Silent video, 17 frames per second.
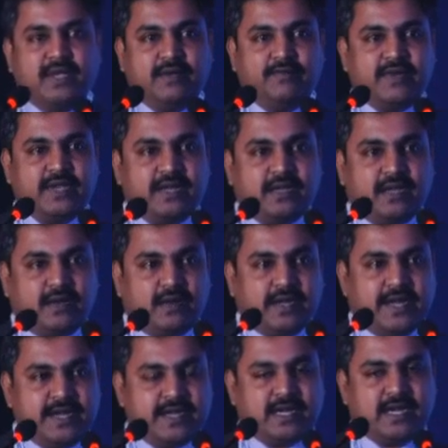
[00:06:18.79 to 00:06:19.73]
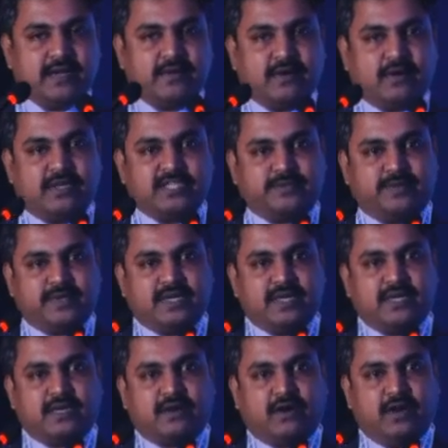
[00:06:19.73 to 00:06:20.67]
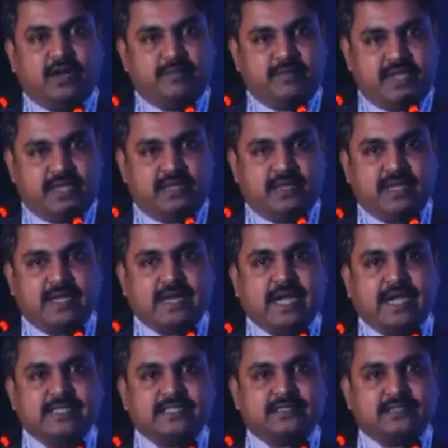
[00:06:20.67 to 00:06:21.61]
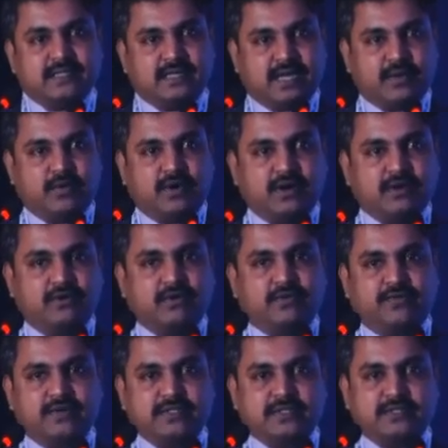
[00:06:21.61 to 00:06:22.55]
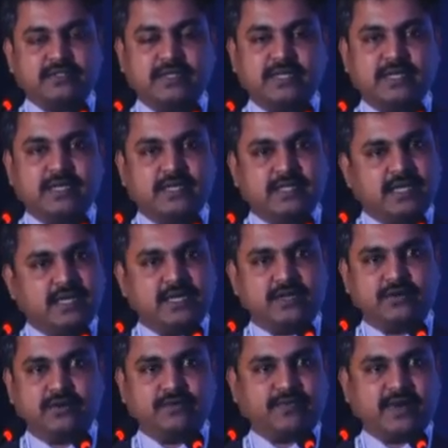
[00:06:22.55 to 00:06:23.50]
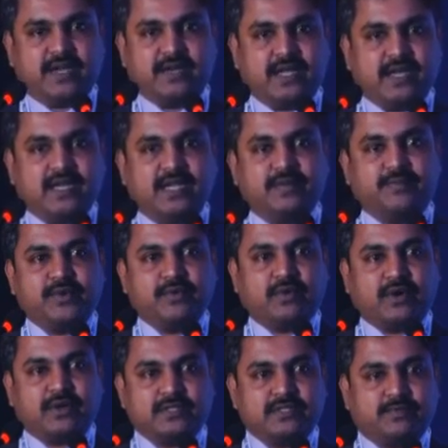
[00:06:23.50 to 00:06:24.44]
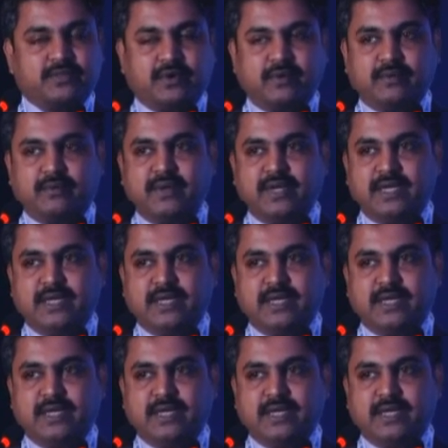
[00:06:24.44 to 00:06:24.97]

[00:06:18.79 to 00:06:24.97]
When an entry-level hospital called me and asked, I want to go for this, then I told, fine, I'll help you, what is the problem?